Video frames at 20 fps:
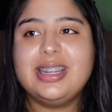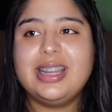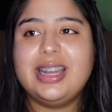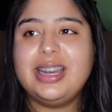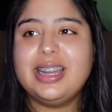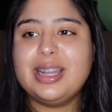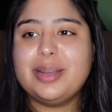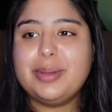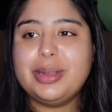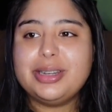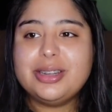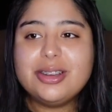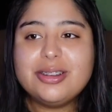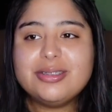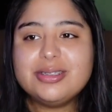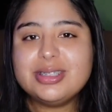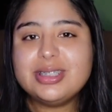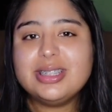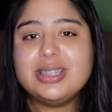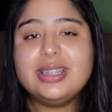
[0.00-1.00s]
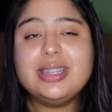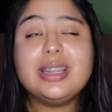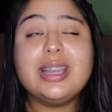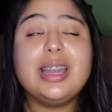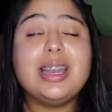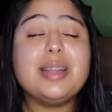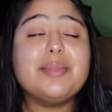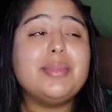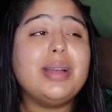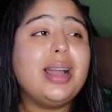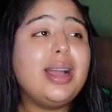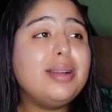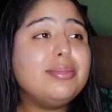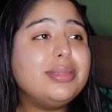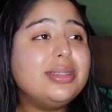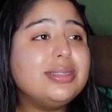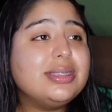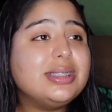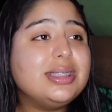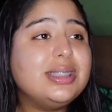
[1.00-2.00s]
gotta get my toes done, gotta get my
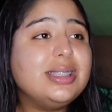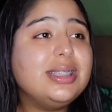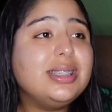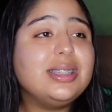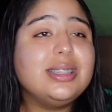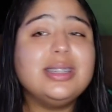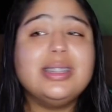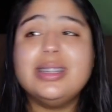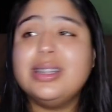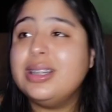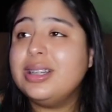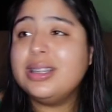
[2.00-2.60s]
eyebrows done,